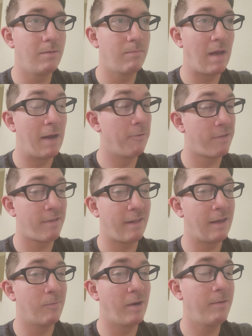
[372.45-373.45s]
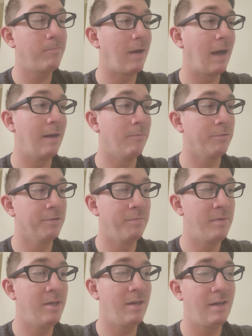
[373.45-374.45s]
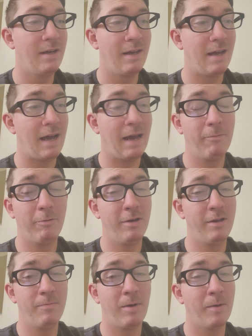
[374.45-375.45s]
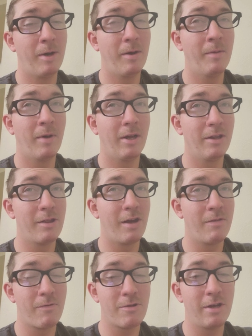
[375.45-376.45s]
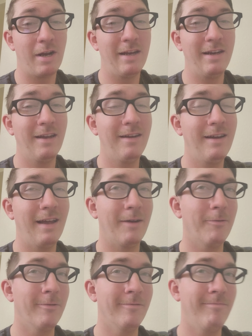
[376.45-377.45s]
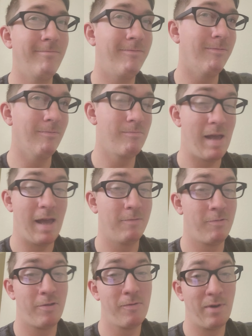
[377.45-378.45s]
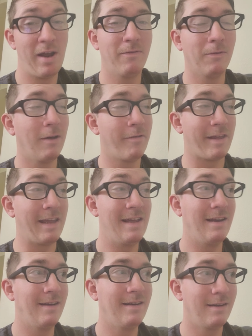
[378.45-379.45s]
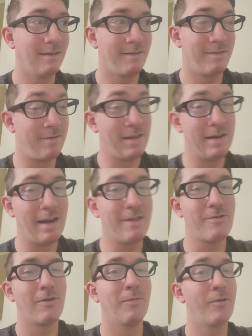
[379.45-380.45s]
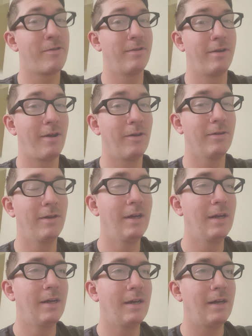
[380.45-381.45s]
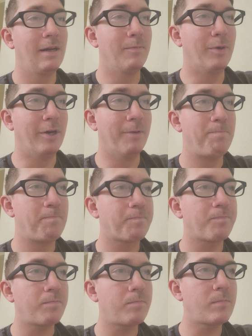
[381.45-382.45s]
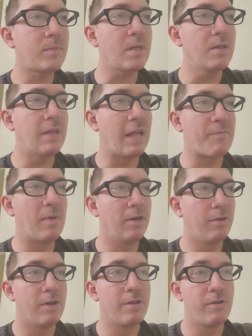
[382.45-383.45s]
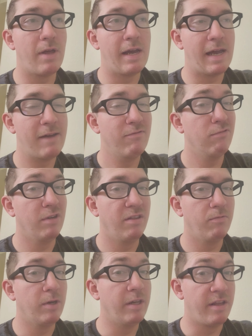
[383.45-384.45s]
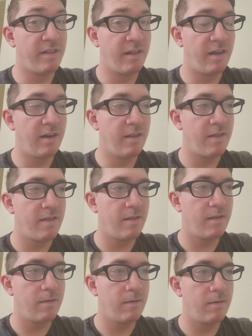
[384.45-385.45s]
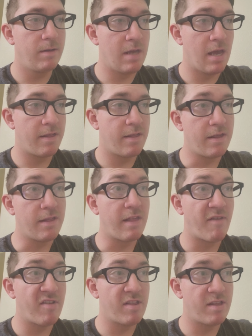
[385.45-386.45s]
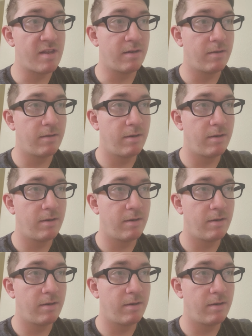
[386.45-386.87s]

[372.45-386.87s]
I was the same way. I will admit I wouldn't apologize for shit I did. I was too prideful. I was a kid. I was a teenager, almost an adult. But that's my other issue that I have with what he said is, yes, he's 17.